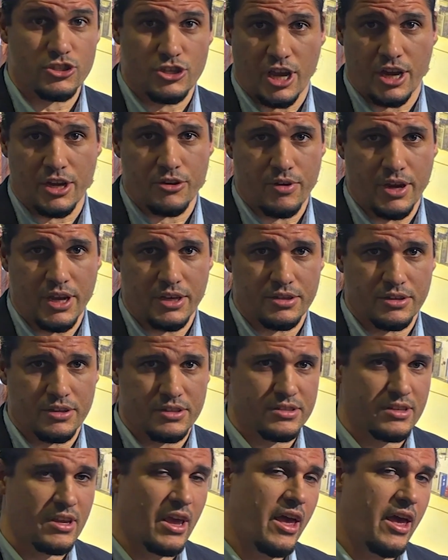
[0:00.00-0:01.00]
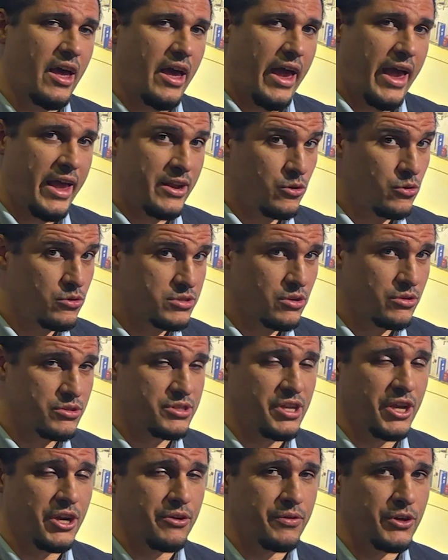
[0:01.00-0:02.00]
generators, and also
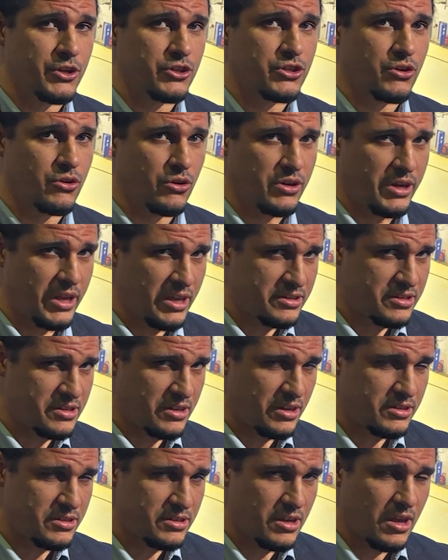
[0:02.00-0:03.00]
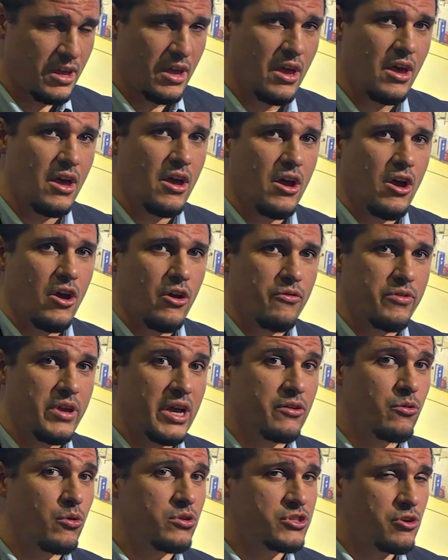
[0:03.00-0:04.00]
synchronous condensers, we
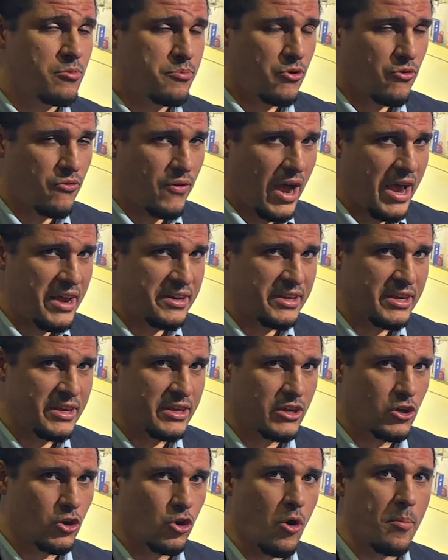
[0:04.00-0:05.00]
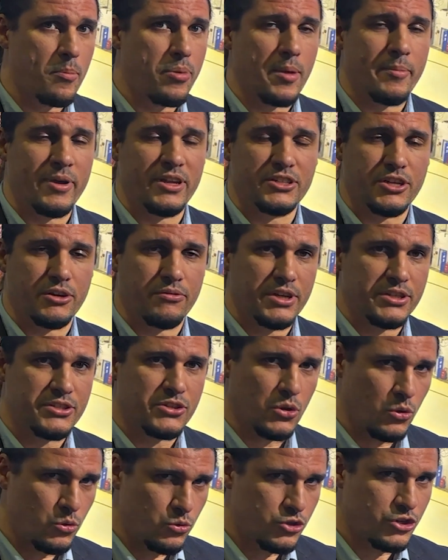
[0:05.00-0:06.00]
are also providing complementary
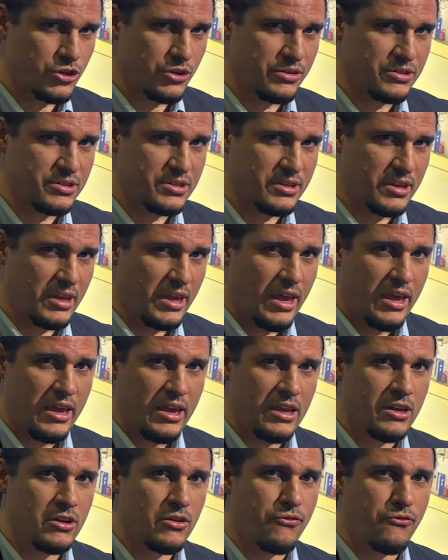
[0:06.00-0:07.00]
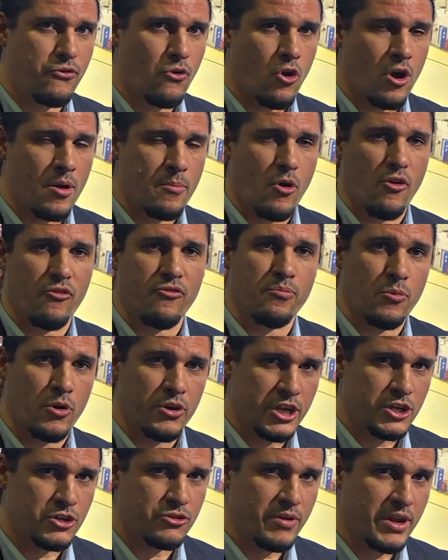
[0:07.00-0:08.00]
solutions in the form of
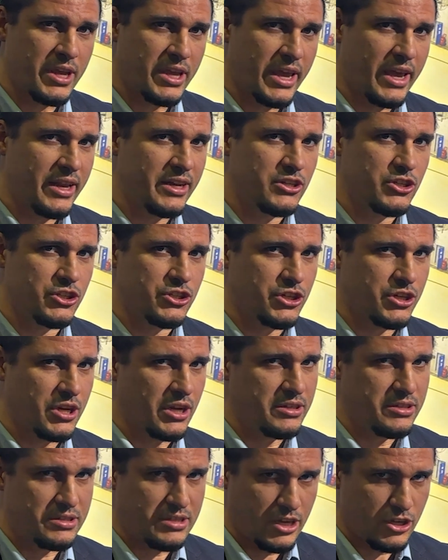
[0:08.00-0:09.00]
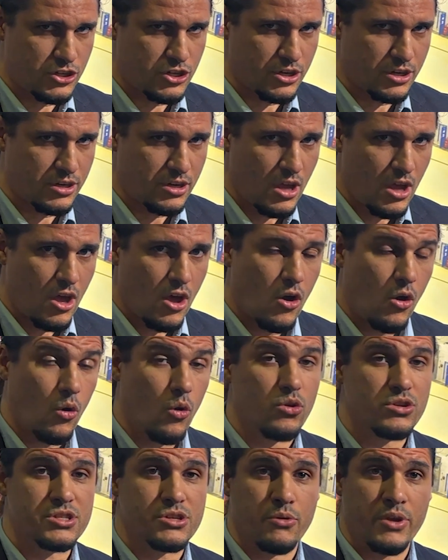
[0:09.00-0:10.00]
monitoring and digitalization,
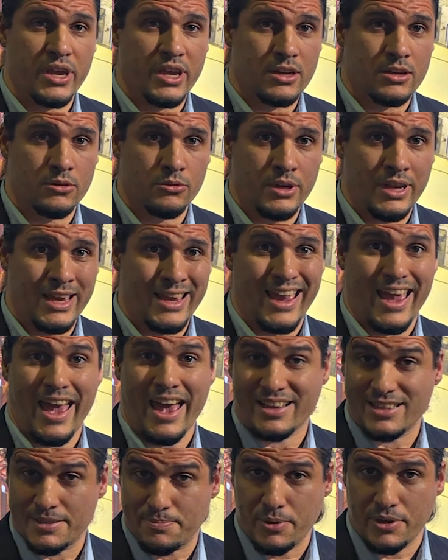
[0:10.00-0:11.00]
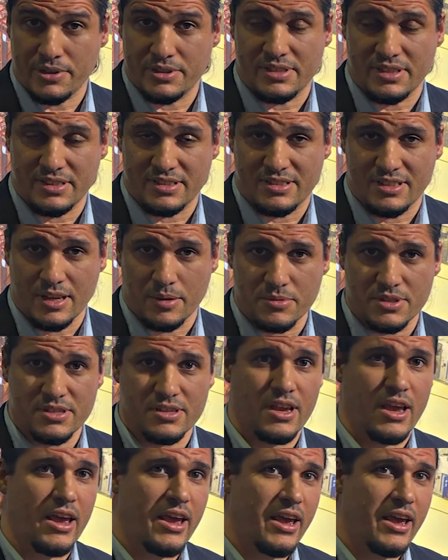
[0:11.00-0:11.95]
also including expert systems